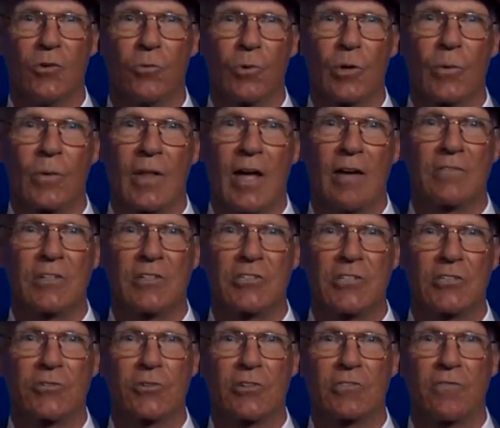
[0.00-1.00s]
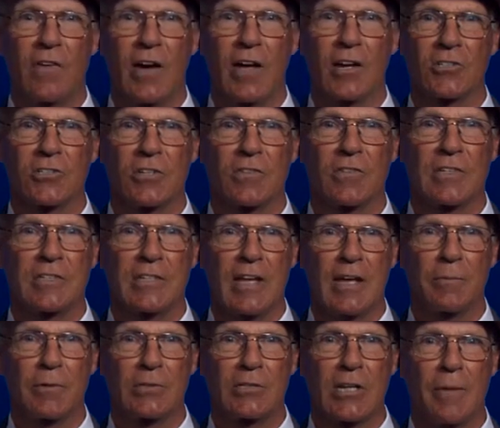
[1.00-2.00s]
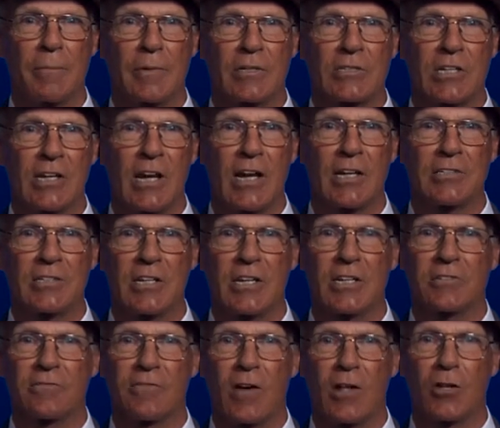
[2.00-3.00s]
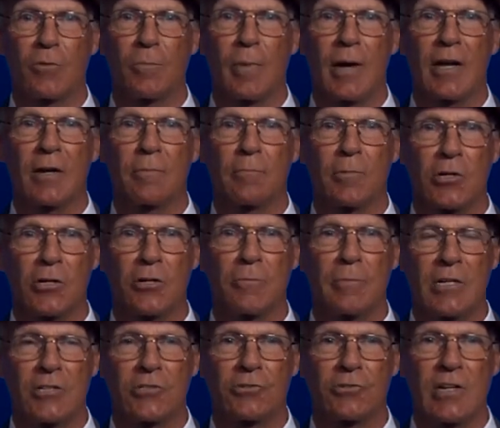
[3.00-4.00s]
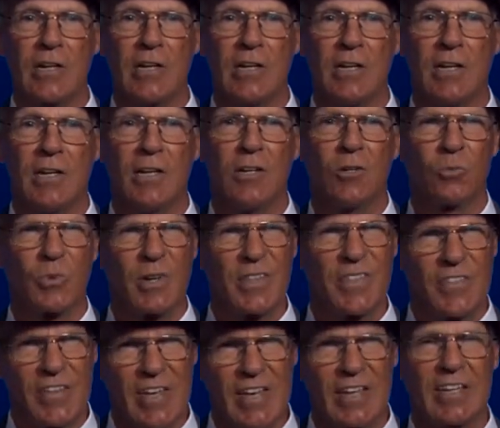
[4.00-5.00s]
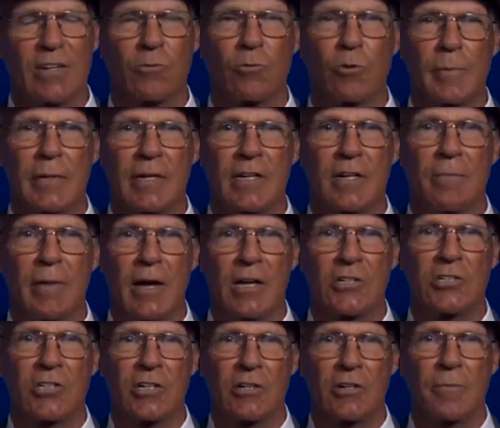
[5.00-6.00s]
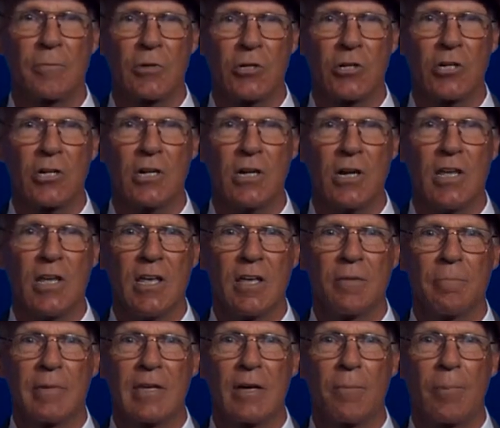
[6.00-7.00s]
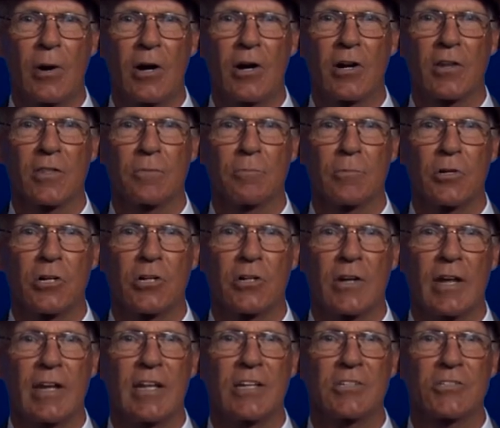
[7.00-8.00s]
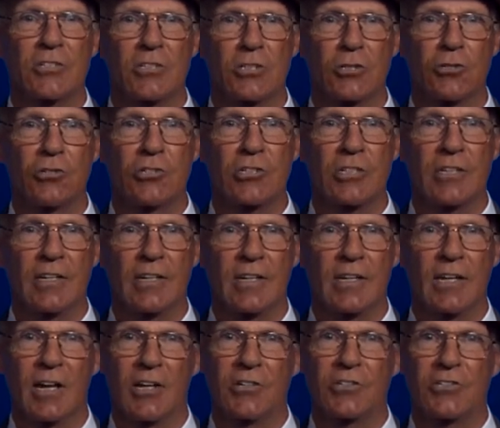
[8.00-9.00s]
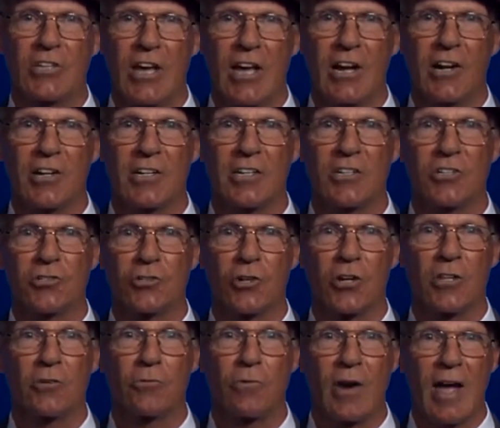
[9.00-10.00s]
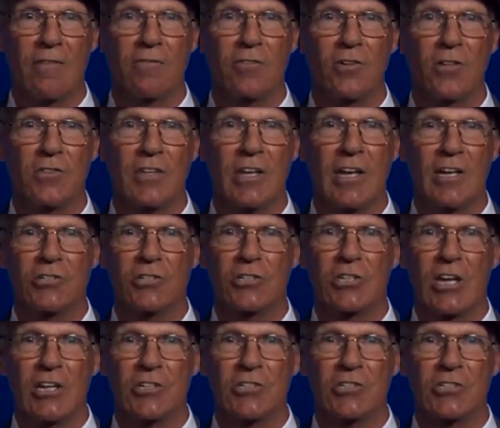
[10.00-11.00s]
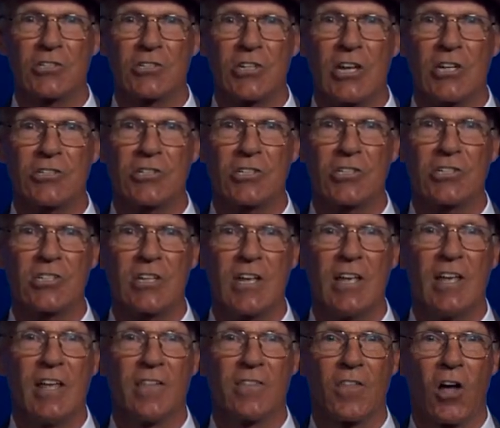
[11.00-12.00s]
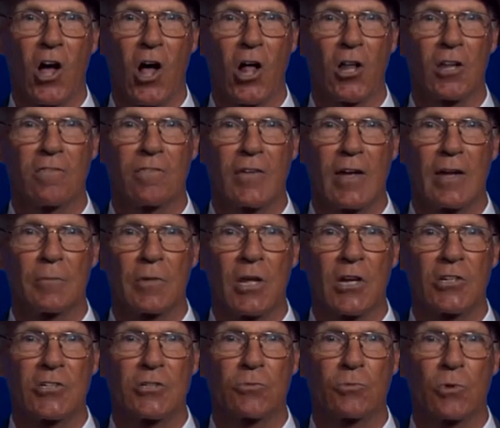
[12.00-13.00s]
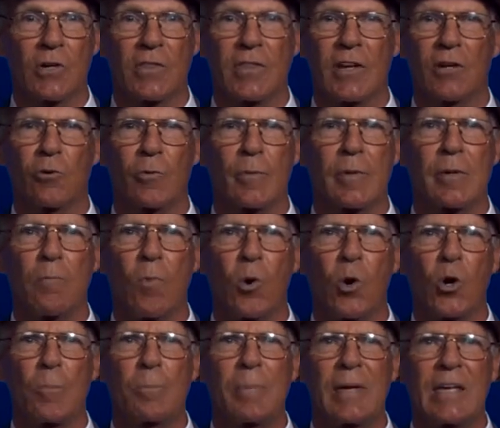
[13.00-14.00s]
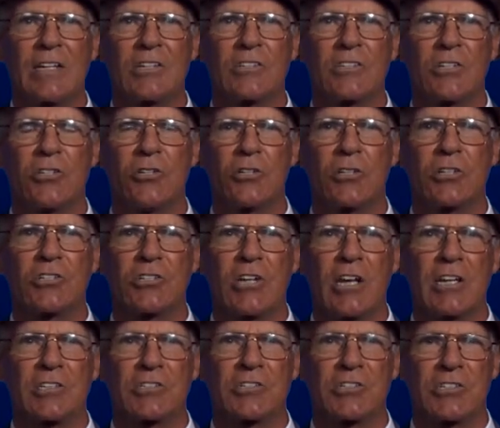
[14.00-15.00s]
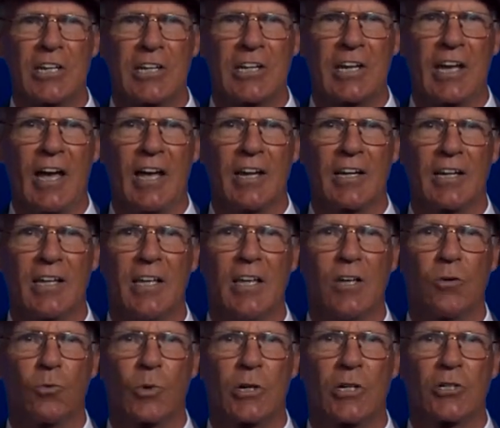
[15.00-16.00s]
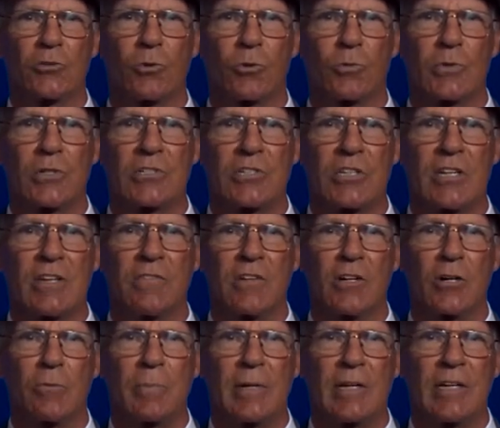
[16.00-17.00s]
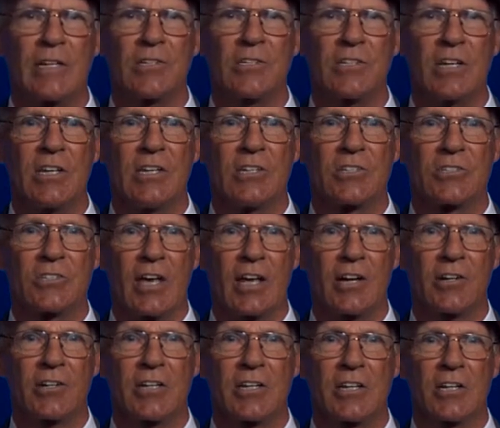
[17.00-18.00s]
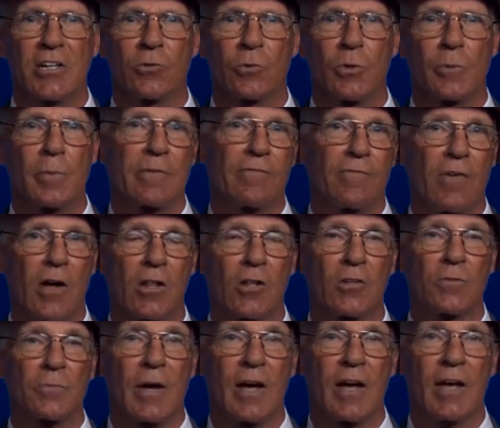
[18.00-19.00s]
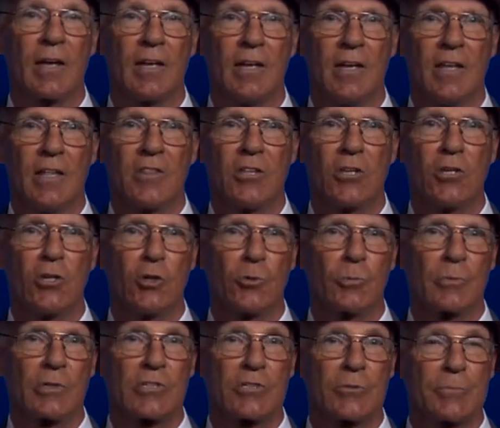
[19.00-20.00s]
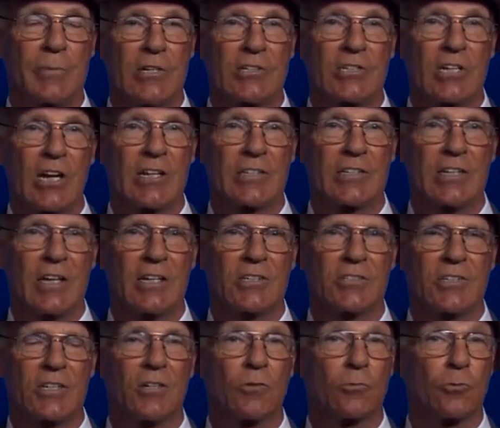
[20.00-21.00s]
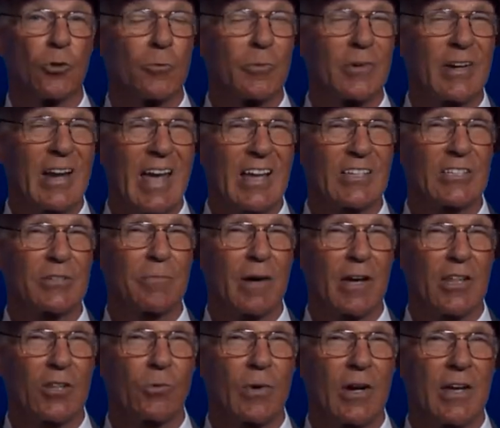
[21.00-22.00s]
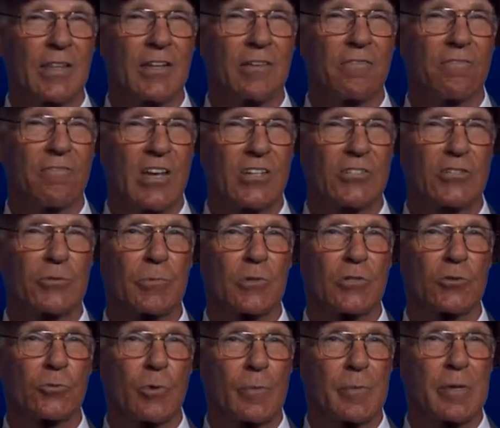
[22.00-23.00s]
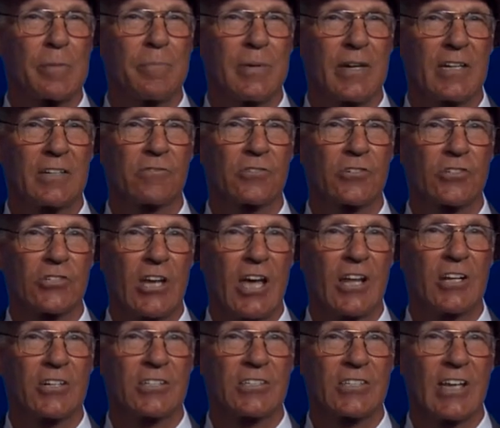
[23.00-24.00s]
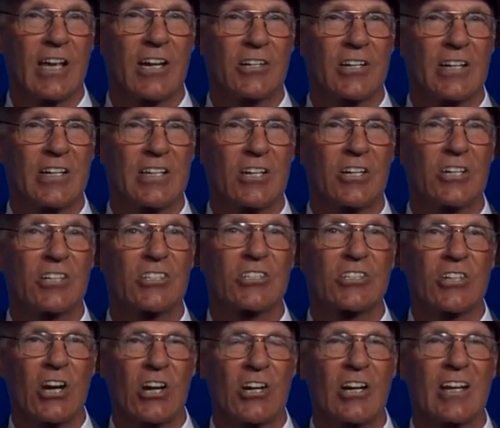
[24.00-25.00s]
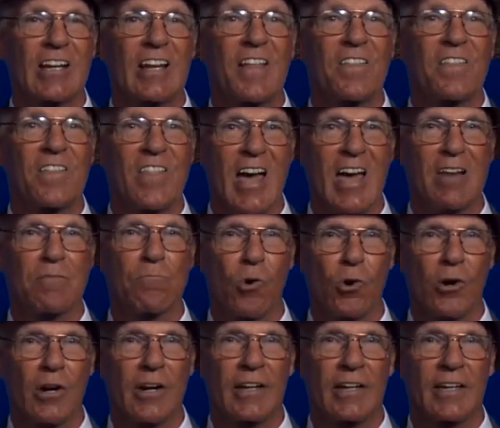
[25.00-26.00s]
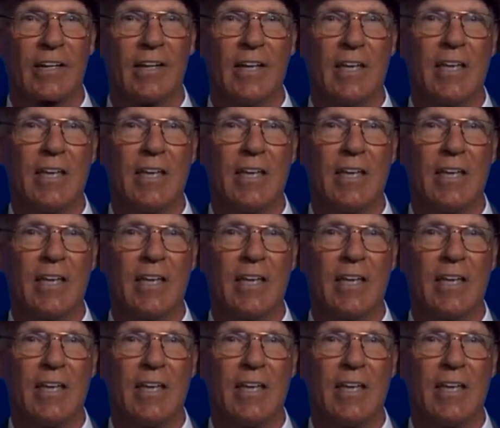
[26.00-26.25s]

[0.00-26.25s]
We will have the district finals of the Table Topics contest followed by a murder mystery, we think it will be an imaginary murder. Be a part of the murder and its solution. On Saturday, enjoy the raffle, the educational sessions, the Hall of Fame luncheon, where there will be more pins than you can shake a stick at. Winners will receive their pins. Saturday dinner will be followed by the humorous speech contest. Rumor has it, by the way, that vegetables will be picked for Saturday dinner starting that morning.